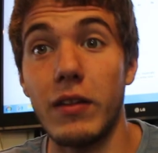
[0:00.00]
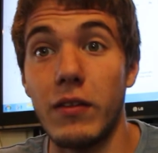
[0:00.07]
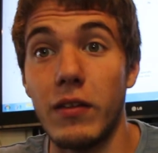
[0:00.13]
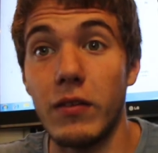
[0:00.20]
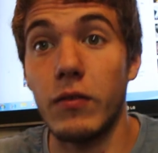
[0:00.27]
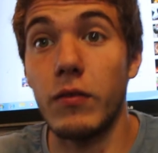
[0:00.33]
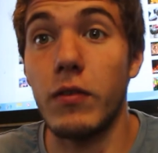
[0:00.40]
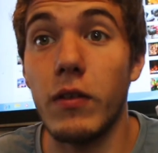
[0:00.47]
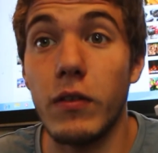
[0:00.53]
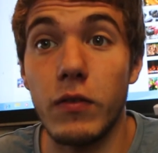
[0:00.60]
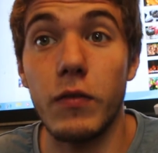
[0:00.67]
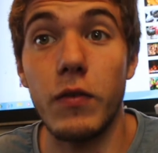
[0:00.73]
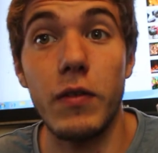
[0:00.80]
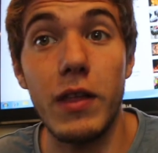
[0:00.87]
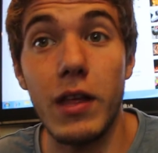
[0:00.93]
the
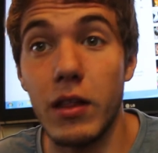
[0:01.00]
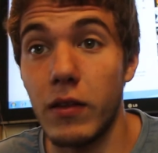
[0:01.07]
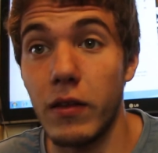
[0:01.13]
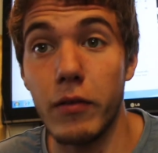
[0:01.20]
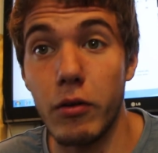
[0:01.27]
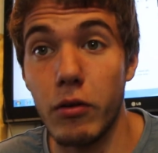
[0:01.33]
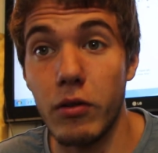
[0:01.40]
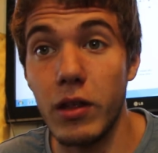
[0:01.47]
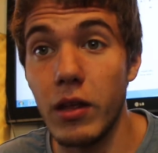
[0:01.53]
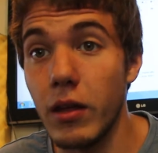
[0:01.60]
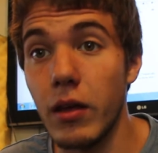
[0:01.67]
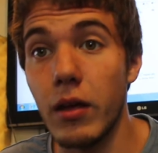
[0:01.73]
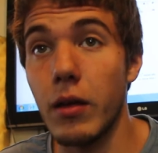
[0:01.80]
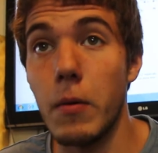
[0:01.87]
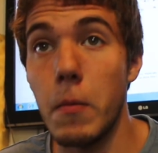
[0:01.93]
650D and the 700D.
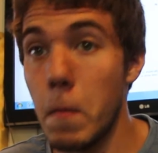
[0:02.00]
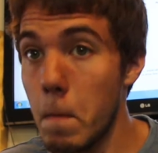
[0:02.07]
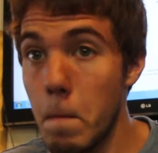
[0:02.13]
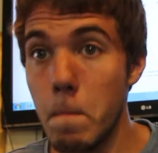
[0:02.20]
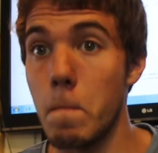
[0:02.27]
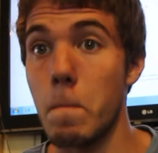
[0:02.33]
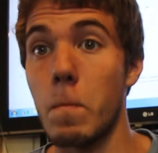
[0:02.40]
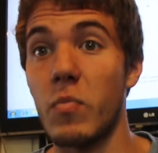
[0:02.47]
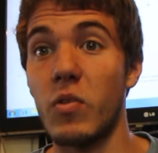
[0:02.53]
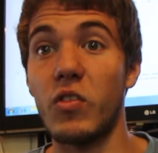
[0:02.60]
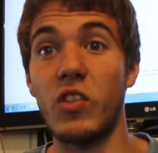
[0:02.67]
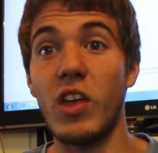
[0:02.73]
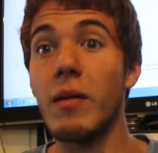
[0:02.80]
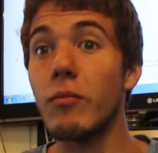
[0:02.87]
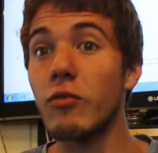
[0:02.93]

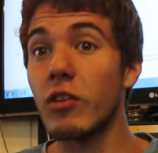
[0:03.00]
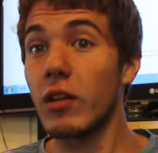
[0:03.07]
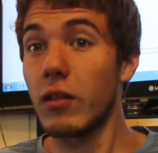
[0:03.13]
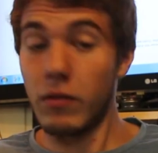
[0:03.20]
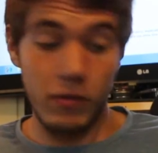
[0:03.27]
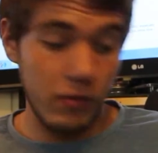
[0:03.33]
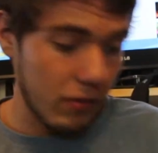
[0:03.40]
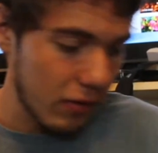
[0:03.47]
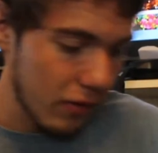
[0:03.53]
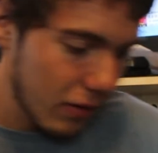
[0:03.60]
Same shit.